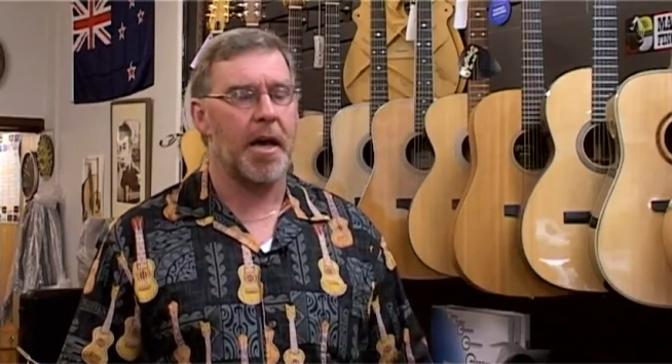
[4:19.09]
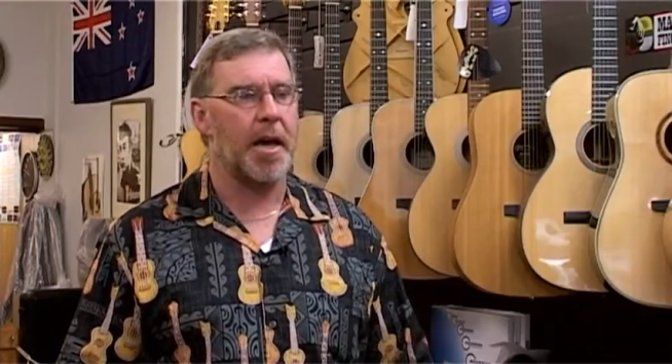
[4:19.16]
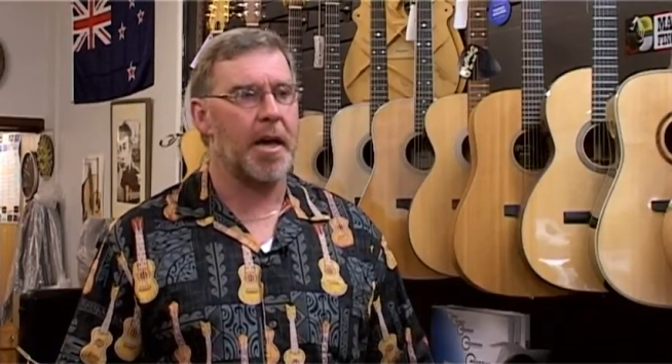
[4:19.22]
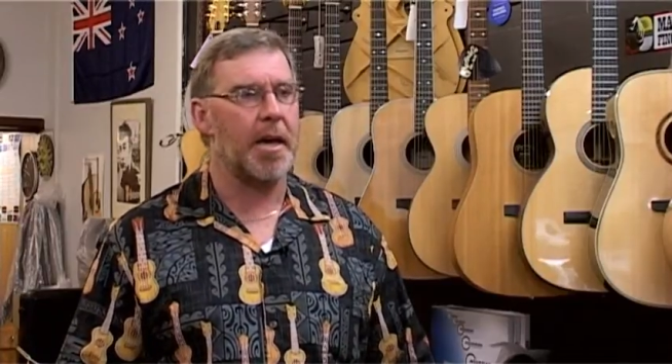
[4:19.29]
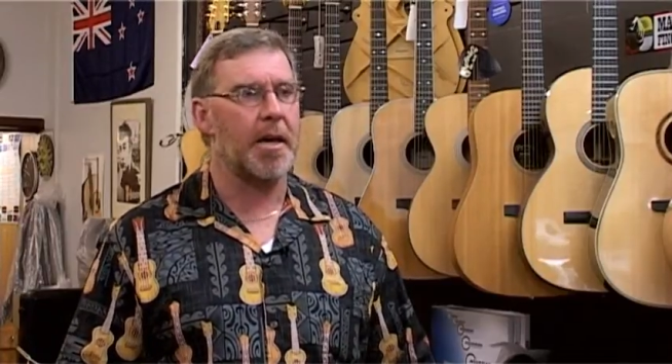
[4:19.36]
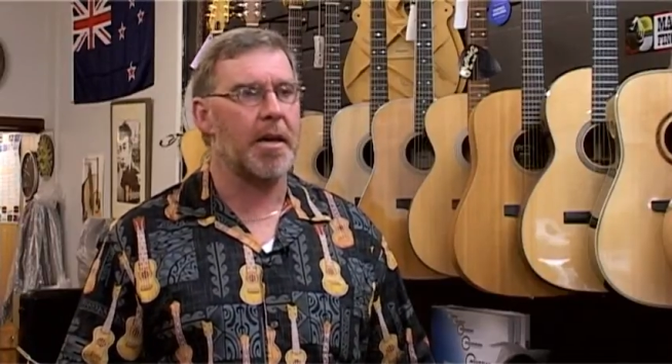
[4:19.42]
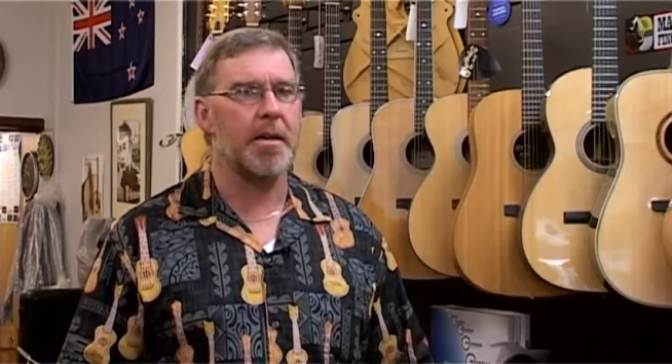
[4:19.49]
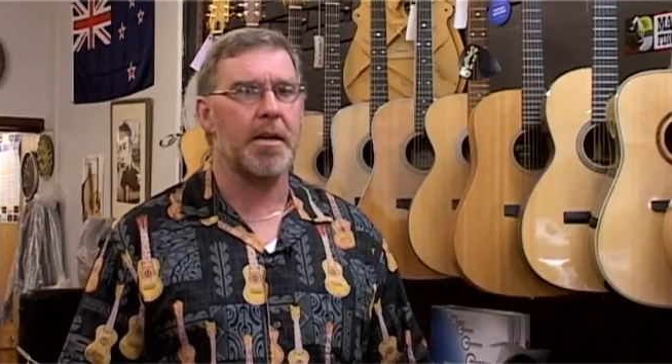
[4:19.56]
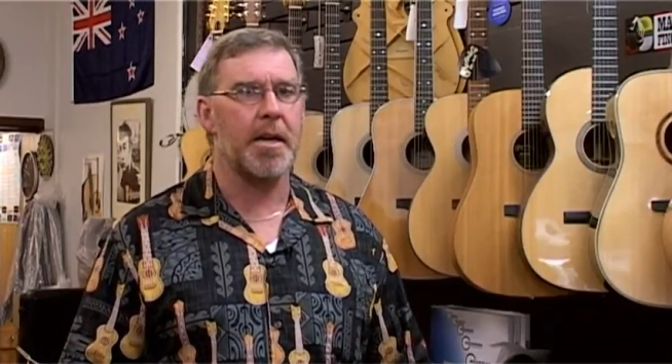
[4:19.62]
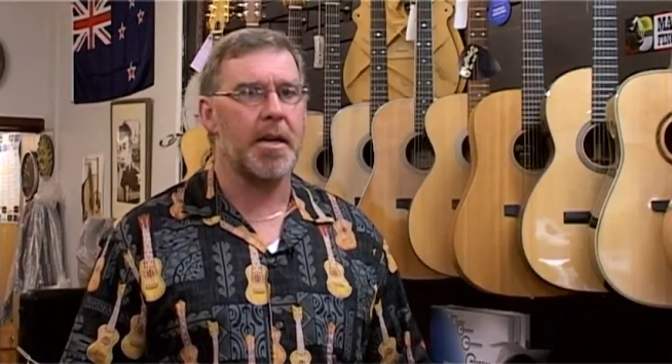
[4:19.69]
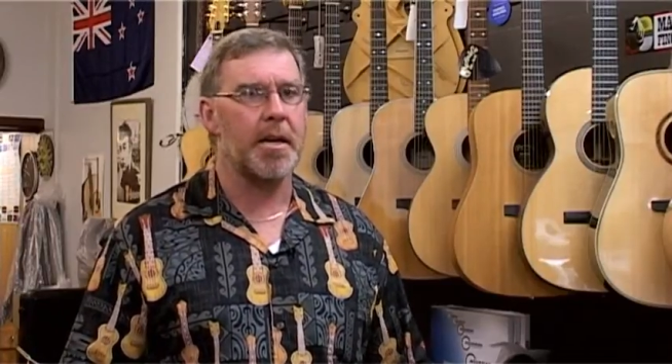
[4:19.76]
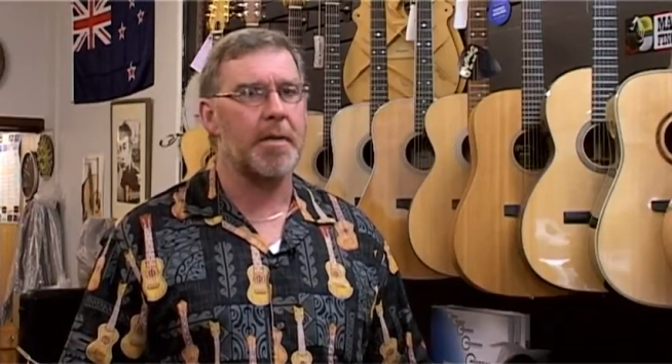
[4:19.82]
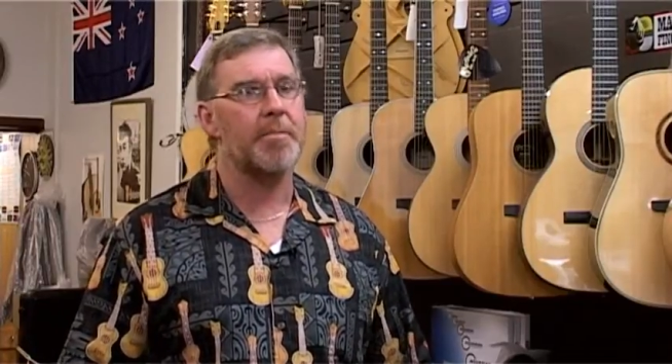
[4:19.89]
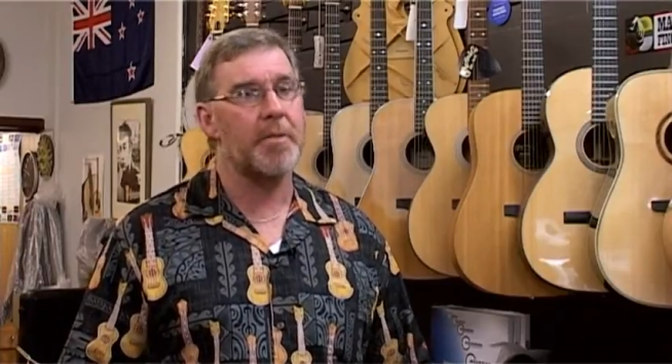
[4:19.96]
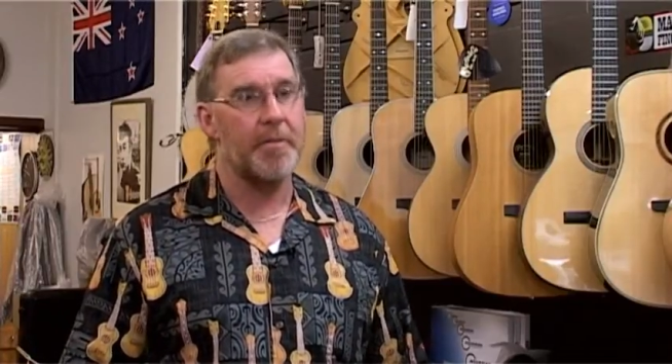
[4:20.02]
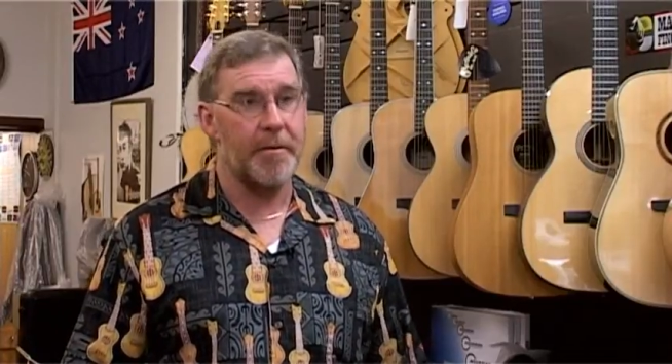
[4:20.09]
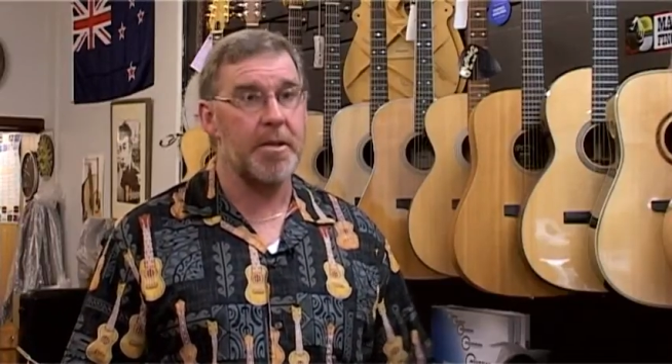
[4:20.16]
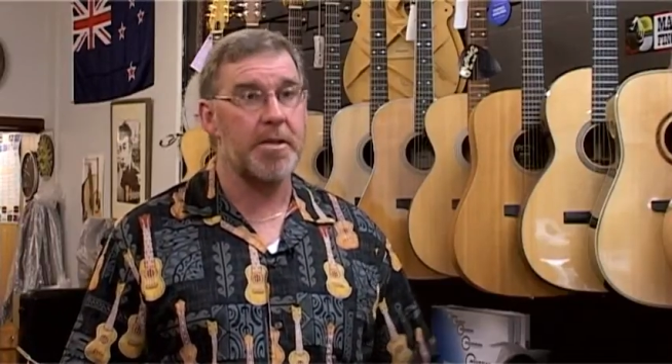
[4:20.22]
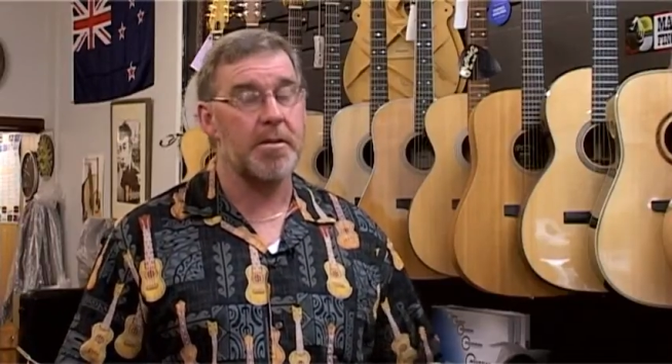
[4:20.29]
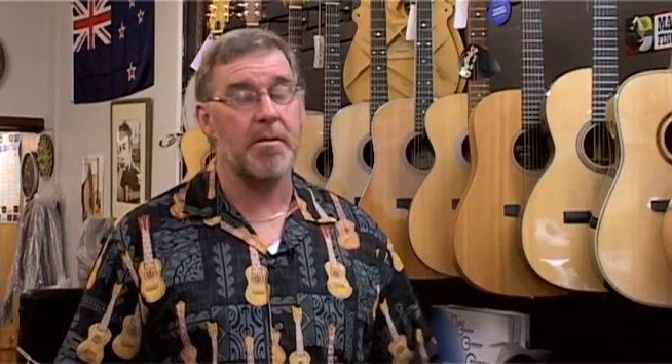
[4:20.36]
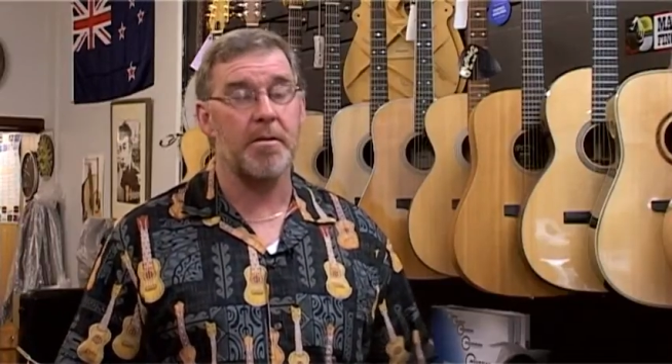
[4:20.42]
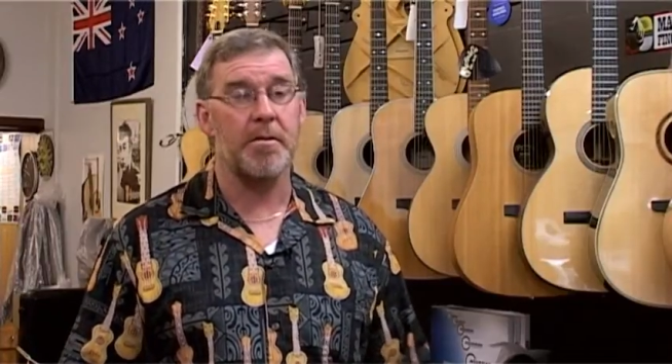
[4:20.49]
and
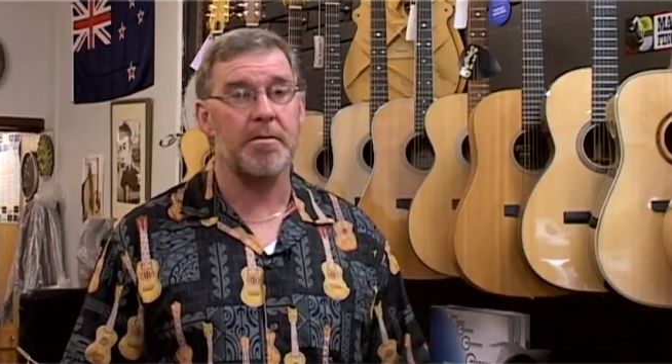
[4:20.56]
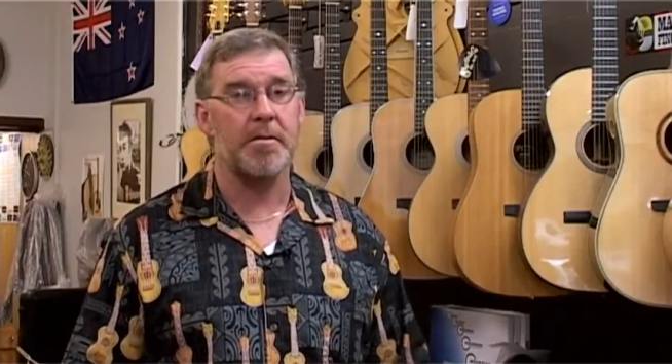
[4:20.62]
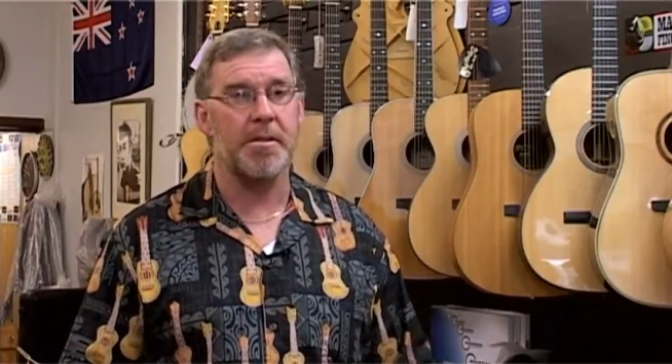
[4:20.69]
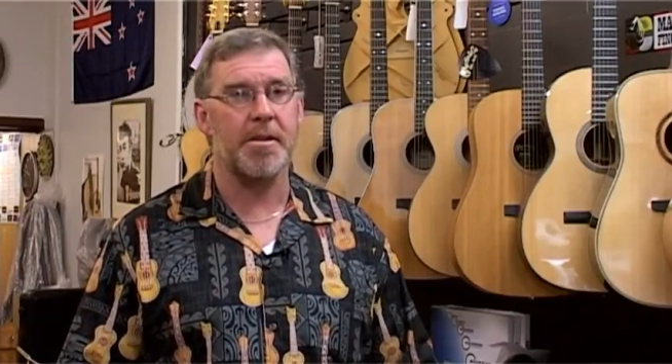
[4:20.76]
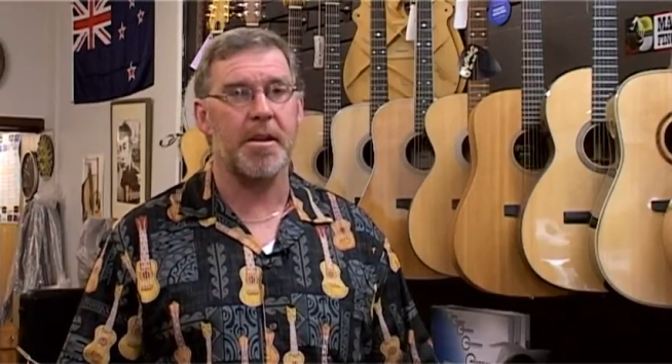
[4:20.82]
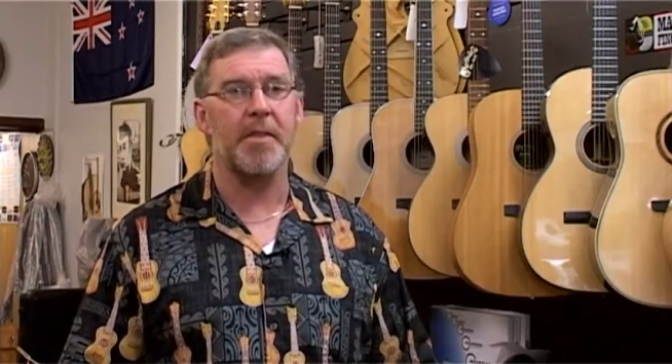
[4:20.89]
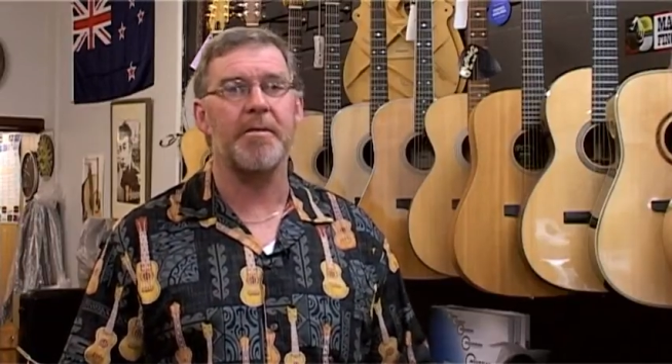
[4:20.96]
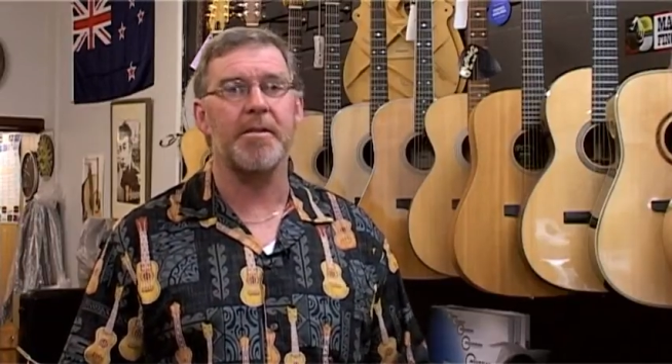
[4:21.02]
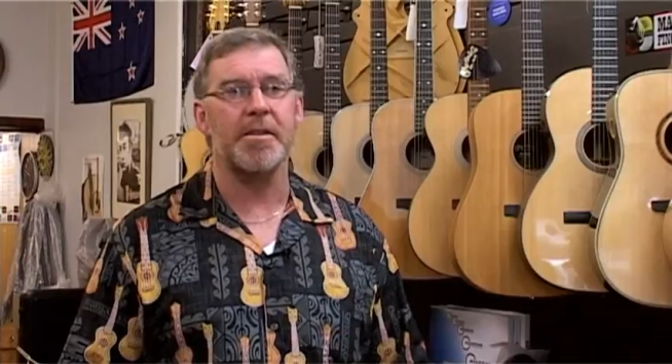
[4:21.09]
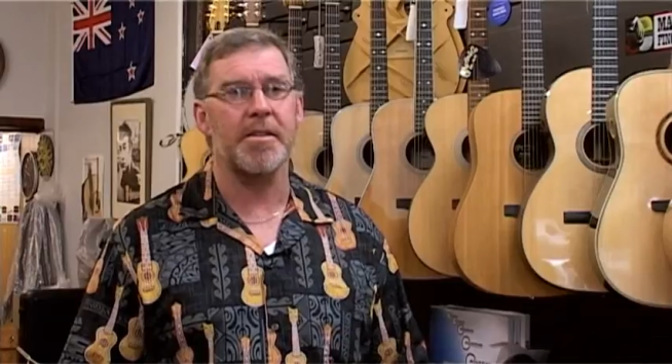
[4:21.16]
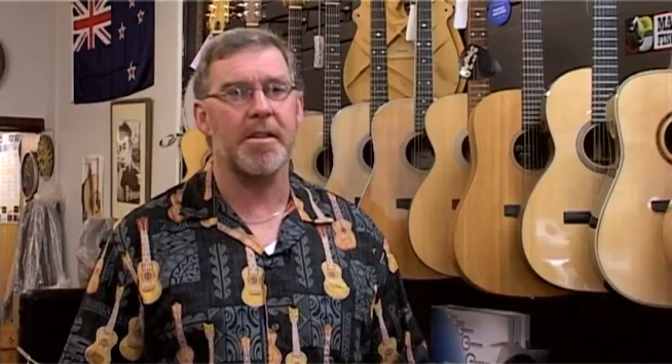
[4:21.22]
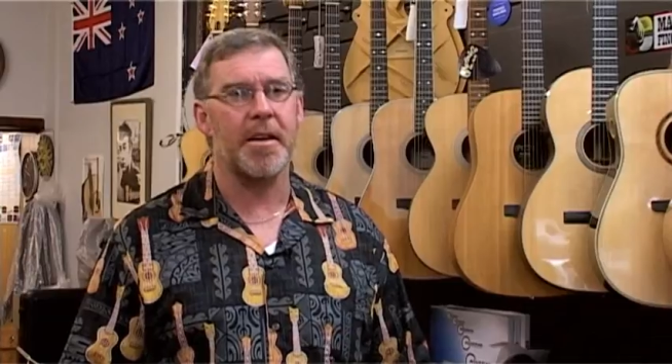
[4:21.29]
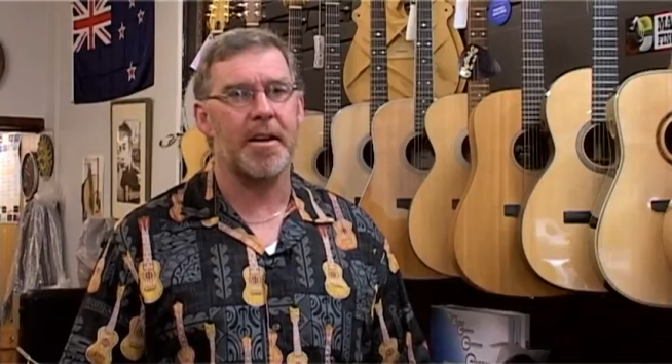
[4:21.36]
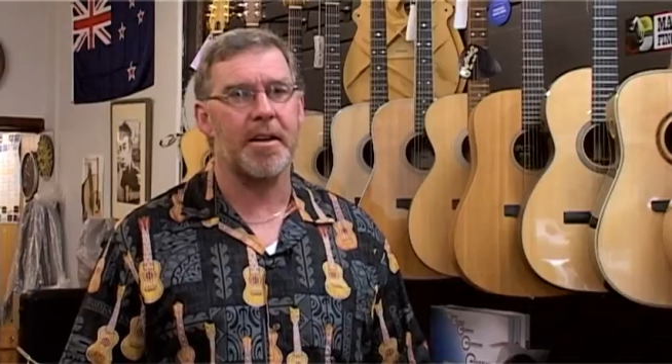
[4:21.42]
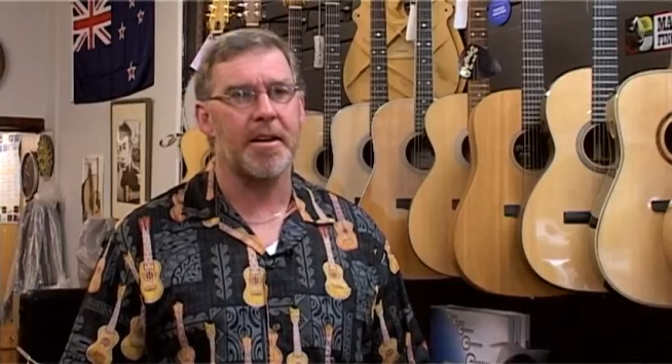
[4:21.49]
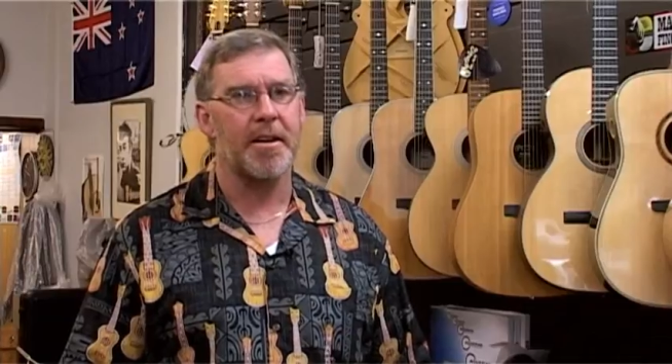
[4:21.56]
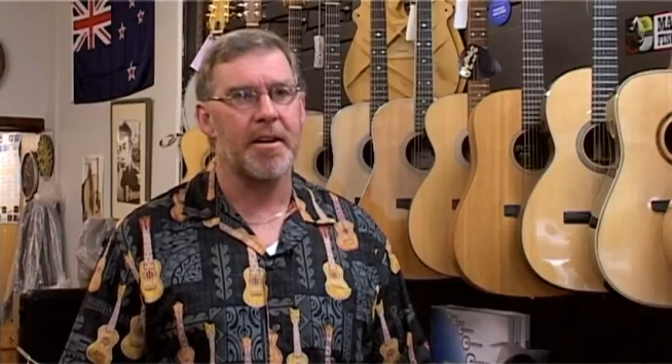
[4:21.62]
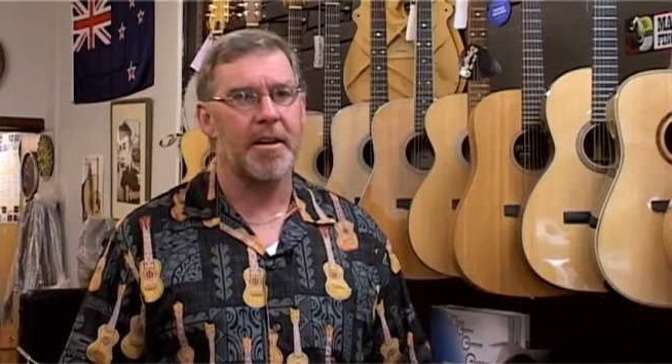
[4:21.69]
professional service, yeah.